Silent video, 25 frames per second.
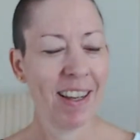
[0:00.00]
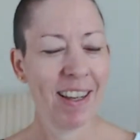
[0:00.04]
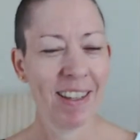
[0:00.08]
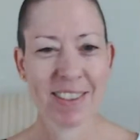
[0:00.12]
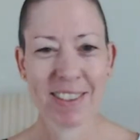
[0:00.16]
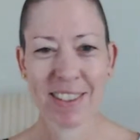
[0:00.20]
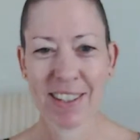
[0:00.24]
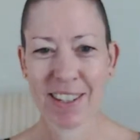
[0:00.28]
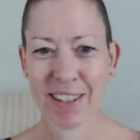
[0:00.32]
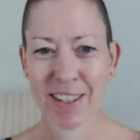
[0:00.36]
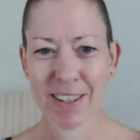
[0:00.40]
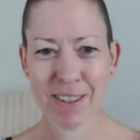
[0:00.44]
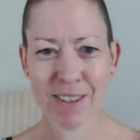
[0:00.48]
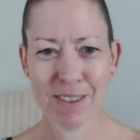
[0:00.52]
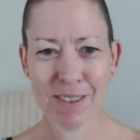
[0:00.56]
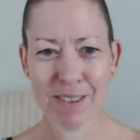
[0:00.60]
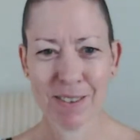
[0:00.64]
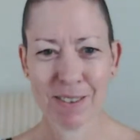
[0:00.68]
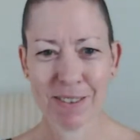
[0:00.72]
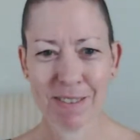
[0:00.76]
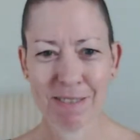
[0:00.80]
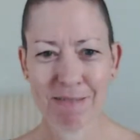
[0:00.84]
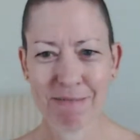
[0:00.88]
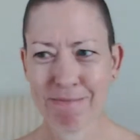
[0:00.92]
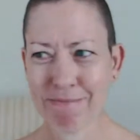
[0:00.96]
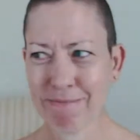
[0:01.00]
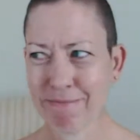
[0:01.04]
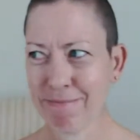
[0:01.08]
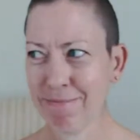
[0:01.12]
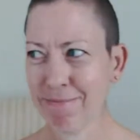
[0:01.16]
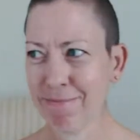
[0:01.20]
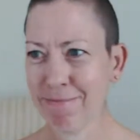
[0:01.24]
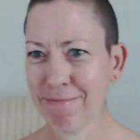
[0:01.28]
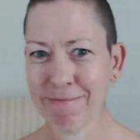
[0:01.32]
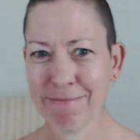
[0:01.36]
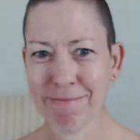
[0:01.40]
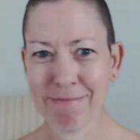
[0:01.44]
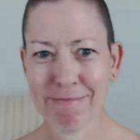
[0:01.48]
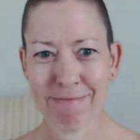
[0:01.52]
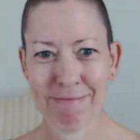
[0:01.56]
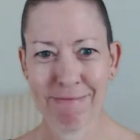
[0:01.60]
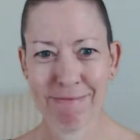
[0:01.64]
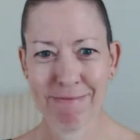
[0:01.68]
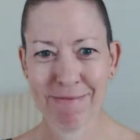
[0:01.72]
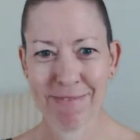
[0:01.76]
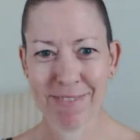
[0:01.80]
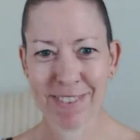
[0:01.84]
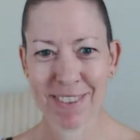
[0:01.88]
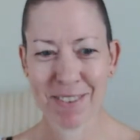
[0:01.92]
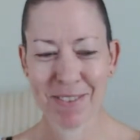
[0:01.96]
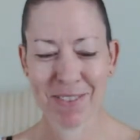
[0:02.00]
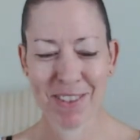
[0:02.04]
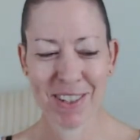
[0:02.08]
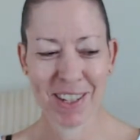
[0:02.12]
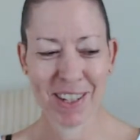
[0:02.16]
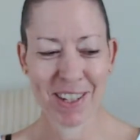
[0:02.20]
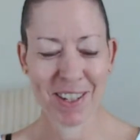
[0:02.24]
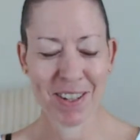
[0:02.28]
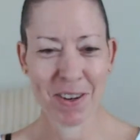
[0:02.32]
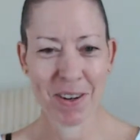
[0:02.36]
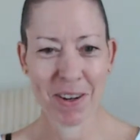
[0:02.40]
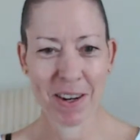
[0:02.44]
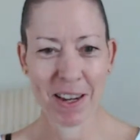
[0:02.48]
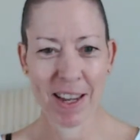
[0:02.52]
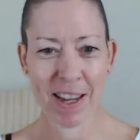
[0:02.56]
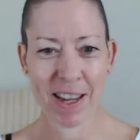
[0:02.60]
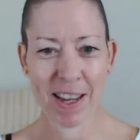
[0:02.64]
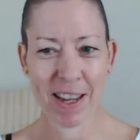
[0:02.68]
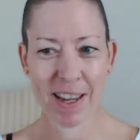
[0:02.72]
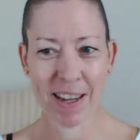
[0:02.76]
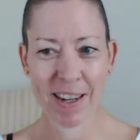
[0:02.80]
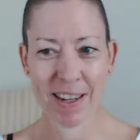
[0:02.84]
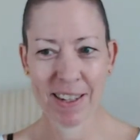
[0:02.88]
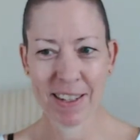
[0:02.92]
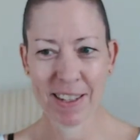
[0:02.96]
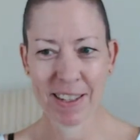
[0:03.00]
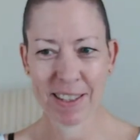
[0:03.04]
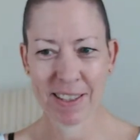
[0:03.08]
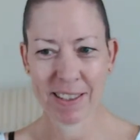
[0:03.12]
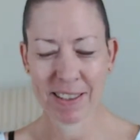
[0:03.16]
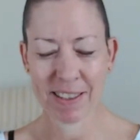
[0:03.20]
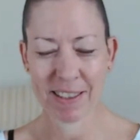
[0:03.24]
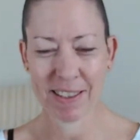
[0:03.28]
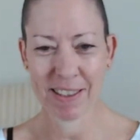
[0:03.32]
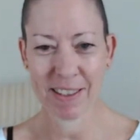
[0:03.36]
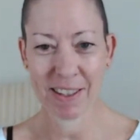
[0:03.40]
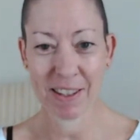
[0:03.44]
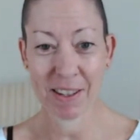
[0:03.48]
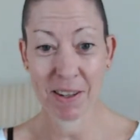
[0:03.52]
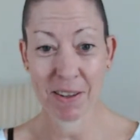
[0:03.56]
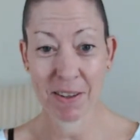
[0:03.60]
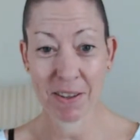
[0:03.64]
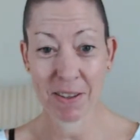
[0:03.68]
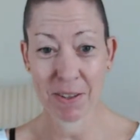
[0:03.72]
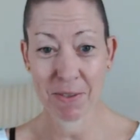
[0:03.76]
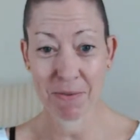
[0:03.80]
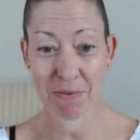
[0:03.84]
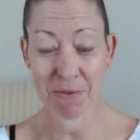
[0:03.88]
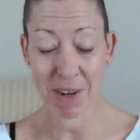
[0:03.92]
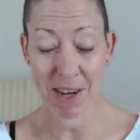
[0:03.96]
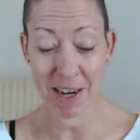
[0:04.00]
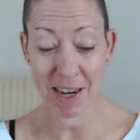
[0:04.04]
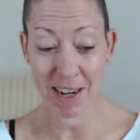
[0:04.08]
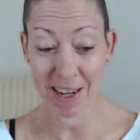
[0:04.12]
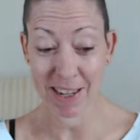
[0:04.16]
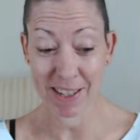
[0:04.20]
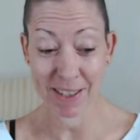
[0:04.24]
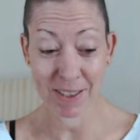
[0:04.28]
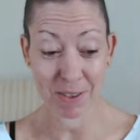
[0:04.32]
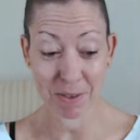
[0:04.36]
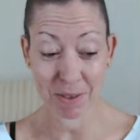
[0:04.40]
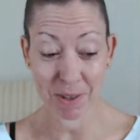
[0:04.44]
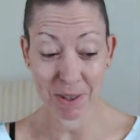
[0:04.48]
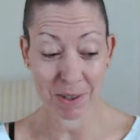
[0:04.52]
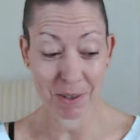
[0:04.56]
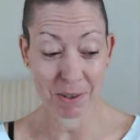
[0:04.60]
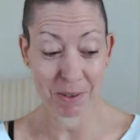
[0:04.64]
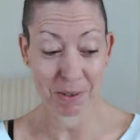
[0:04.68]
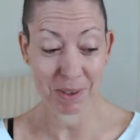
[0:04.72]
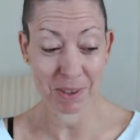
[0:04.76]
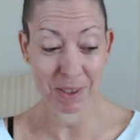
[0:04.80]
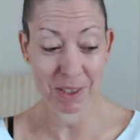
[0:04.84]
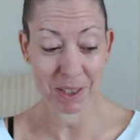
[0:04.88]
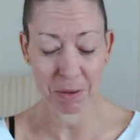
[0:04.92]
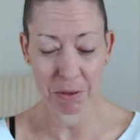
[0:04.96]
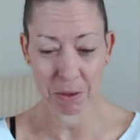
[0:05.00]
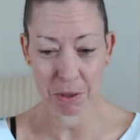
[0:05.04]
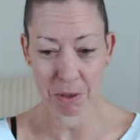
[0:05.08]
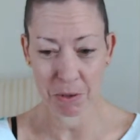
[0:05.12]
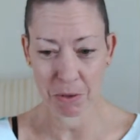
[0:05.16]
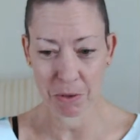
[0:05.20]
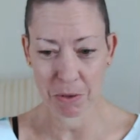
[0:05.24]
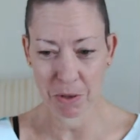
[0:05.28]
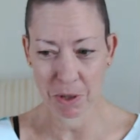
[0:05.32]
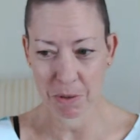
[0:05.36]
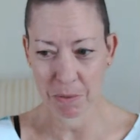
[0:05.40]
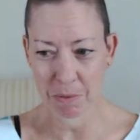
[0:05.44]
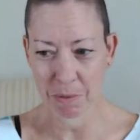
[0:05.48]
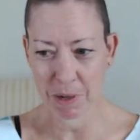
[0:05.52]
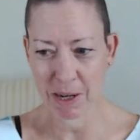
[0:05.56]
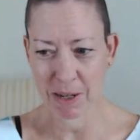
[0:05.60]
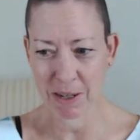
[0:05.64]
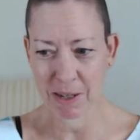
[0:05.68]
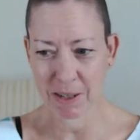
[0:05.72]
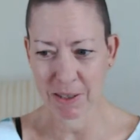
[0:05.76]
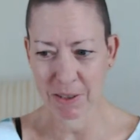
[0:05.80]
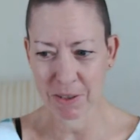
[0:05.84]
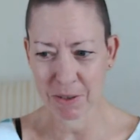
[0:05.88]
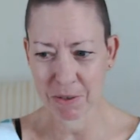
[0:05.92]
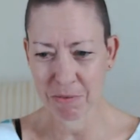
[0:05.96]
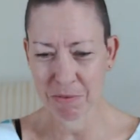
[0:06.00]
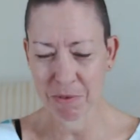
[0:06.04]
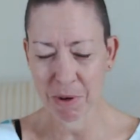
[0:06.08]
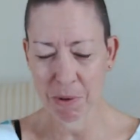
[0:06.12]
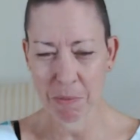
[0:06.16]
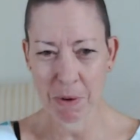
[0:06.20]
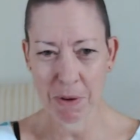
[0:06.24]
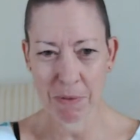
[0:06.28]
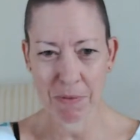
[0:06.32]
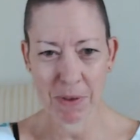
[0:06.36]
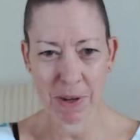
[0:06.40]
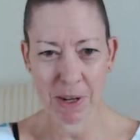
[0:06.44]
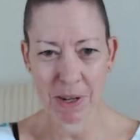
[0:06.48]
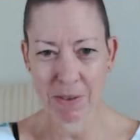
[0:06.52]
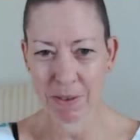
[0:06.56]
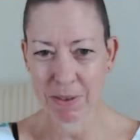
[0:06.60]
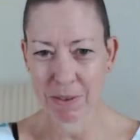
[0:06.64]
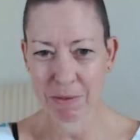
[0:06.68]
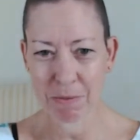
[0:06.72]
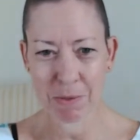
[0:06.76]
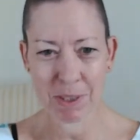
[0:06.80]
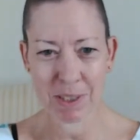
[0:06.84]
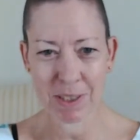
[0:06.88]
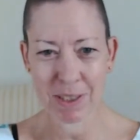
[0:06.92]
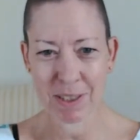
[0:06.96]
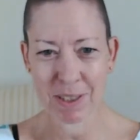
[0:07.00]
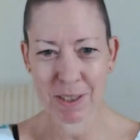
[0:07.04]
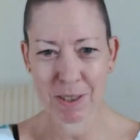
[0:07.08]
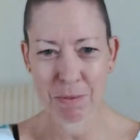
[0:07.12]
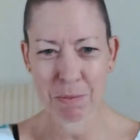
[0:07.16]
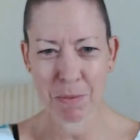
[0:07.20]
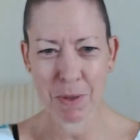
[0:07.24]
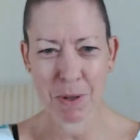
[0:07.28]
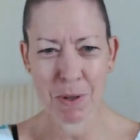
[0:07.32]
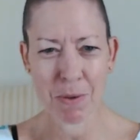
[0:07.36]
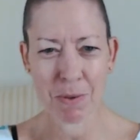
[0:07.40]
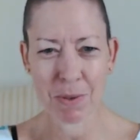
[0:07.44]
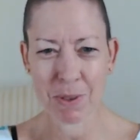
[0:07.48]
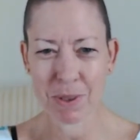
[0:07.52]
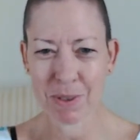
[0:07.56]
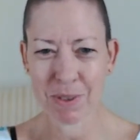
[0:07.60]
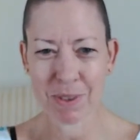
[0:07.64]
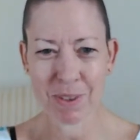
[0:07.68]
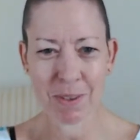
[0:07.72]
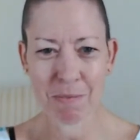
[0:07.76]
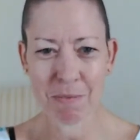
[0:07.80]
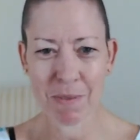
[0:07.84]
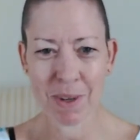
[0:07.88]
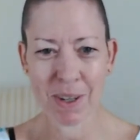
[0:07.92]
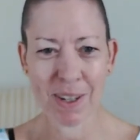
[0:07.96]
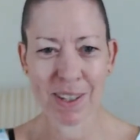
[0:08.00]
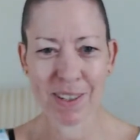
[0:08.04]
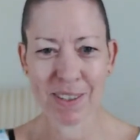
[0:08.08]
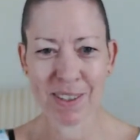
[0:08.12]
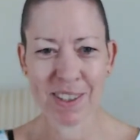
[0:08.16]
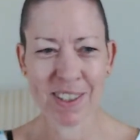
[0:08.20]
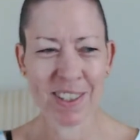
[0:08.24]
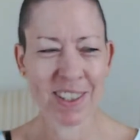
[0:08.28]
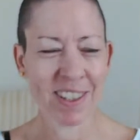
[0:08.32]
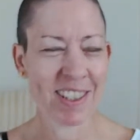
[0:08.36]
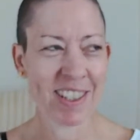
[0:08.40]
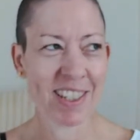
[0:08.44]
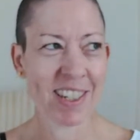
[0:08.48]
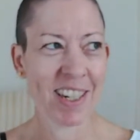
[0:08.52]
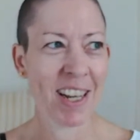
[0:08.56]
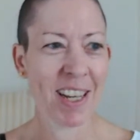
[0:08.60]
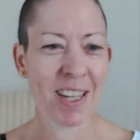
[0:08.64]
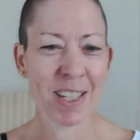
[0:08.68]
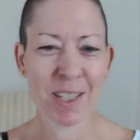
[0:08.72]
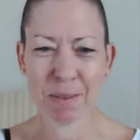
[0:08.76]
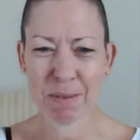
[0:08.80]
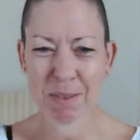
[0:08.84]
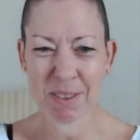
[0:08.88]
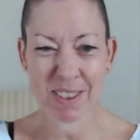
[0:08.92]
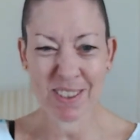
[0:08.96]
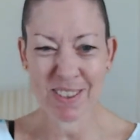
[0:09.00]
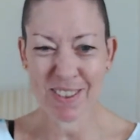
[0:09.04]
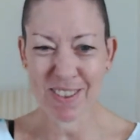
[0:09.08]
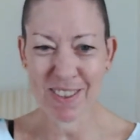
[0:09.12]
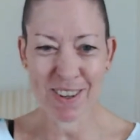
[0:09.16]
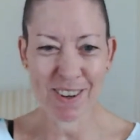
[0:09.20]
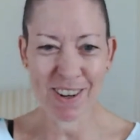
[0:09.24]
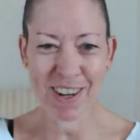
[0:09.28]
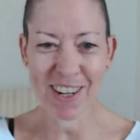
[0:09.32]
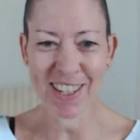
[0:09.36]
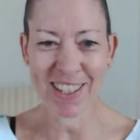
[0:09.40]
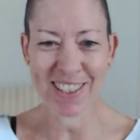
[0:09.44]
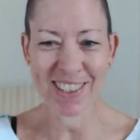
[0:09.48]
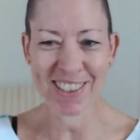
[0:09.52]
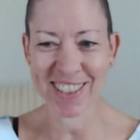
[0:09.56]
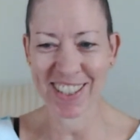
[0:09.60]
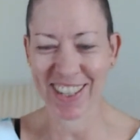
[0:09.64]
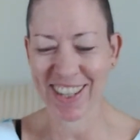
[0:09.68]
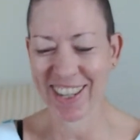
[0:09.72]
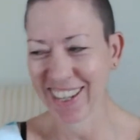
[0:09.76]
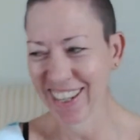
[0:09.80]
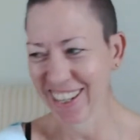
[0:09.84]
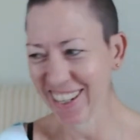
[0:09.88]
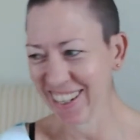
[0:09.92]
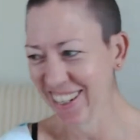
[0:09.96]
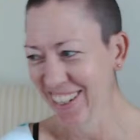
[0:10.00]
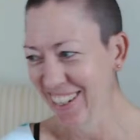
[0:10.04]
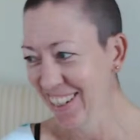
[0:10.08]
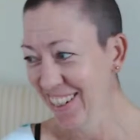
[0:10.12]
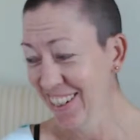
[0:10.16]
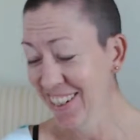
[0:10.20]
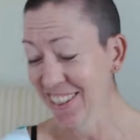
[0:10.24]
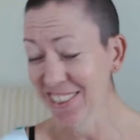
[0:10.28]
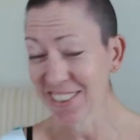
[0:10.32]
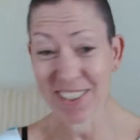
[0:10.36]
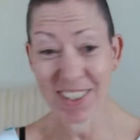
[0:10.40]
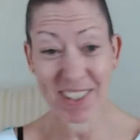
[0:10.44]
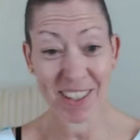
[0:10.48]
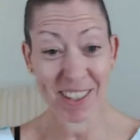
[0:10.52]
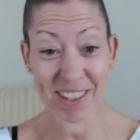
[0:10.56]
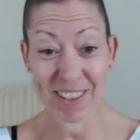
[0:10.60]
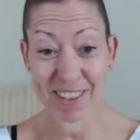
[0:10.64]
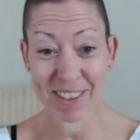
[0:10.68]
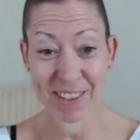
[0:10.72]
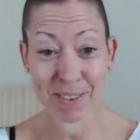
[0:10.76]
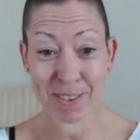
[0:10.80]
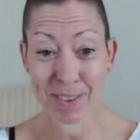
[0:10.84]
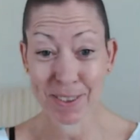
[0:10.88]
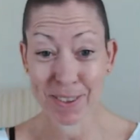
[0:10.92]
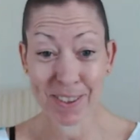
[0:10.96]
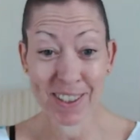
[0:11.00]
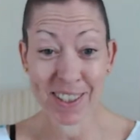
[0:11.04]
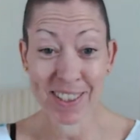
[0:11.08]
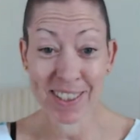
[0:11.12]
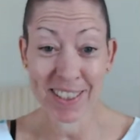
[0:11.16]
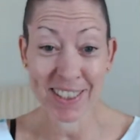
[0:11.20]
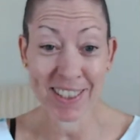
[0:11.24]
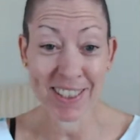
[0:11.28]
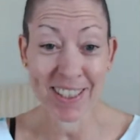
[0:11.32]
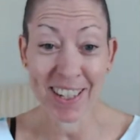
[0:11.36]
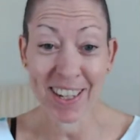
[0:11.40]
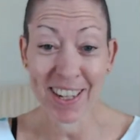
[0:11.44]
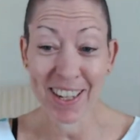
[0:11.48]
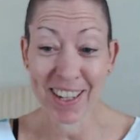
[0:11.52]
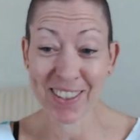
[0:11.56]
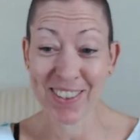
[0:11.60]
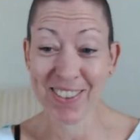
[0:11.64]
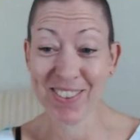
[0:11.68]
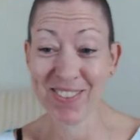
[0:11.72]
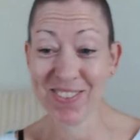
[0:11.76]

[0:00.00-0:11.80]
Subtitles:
It's like, oh. So I went and got it, and I had to really struggle to see what she's talking about. And I sort of rubbed my finger on it, but it's smooth. So it's somehow under the glaze, but it's not crazy. It's like, I'm sorry, I don't know.